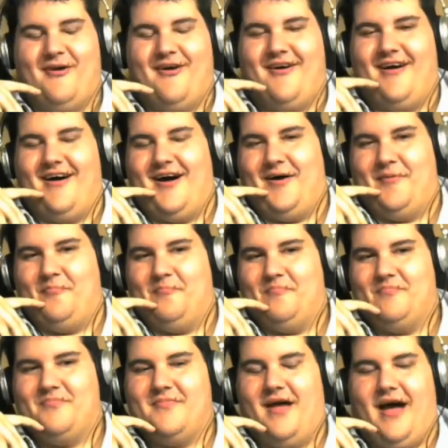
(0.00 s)
well, um,
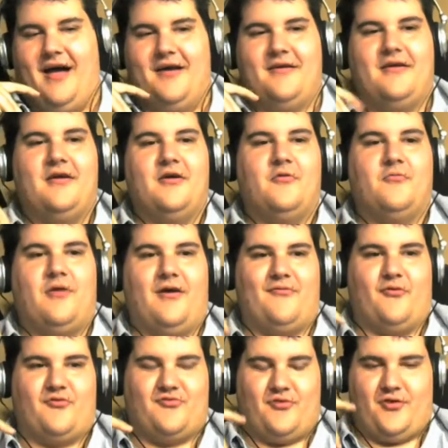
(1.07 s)
I, when I
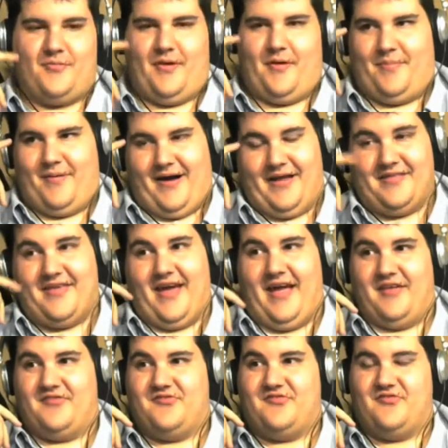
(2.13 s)
first heard about
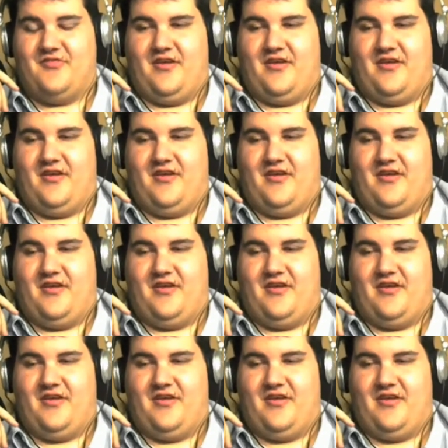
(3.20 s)
podcasts,